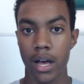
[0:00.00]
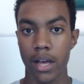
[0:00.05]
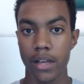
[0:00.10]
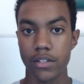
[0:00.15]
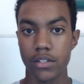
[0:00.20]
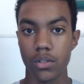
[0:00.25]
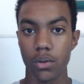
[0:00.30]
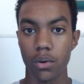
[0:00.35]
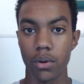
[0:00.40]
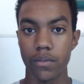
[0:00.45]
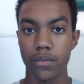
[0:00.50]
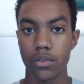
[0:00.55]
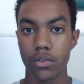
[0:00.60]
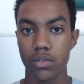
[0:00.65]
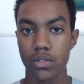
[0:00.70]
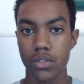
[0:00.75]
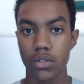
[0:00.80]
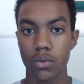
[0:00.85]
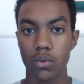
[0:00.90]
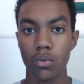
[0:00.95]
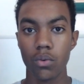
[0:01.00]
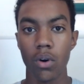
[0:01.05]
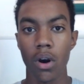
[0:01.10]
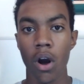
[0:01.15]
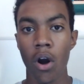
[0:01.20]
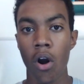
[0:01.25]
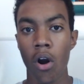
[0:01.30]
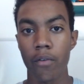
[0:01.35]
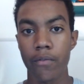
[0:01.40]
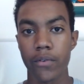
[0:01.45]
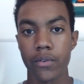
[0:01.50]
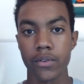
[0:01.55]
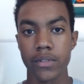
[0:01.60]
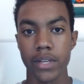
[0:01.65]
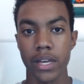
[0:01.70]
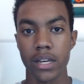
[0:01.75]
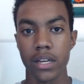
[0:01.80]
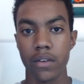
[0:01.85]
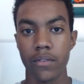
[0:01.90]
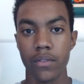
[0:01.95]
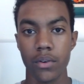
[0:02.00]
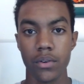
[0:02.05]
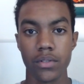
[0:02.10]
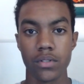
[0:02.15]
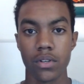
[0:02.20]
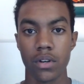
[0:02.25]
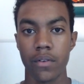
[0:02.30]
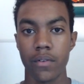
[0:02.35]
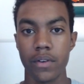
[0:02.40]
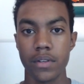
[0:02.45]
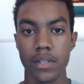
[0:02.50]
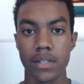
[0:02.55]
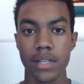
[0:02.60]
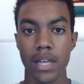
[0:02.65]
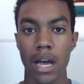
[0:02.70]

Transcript: So if your school offers any of those services,